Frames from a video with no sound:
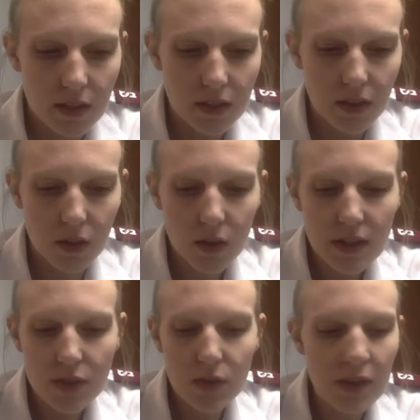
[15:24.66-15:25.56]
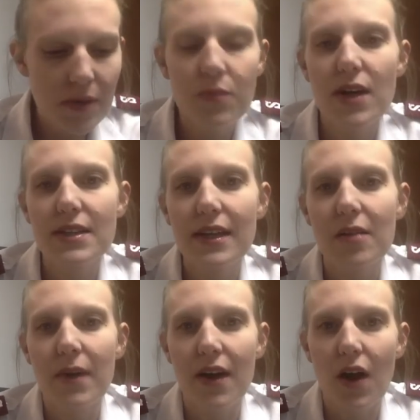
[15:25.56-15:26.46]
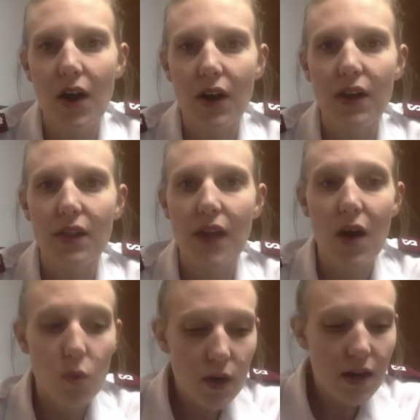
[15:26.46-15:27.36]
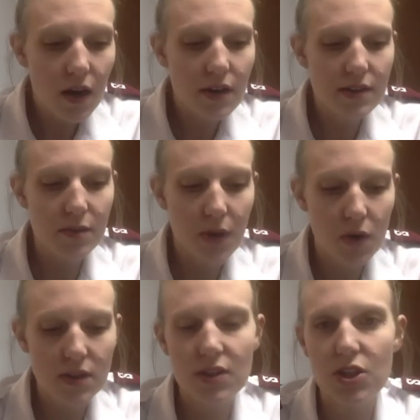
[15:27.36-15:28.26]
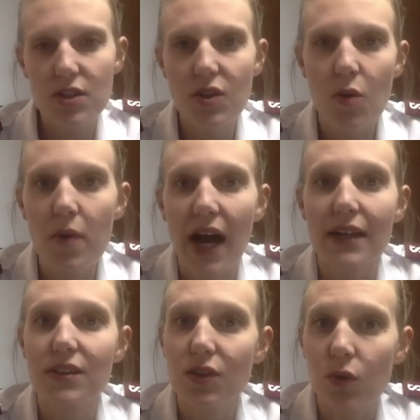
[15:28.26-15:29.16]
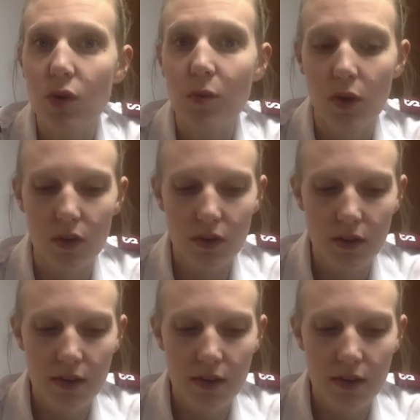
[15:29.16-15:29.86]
the Lord has really been pressing on my heart that we aren't supposed to just go back to normal.